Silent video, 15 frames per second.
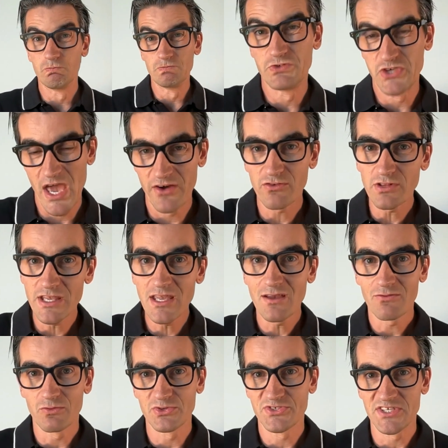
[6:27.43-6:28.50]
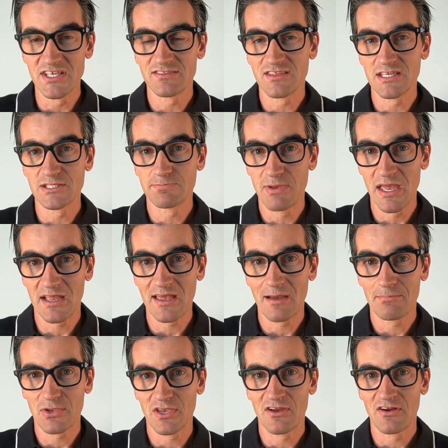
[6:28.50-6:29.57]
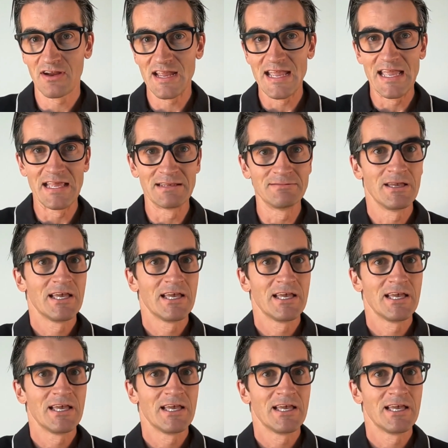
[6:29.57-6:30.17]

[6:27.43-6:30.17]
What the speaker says: Generally, we'll see things pick up here in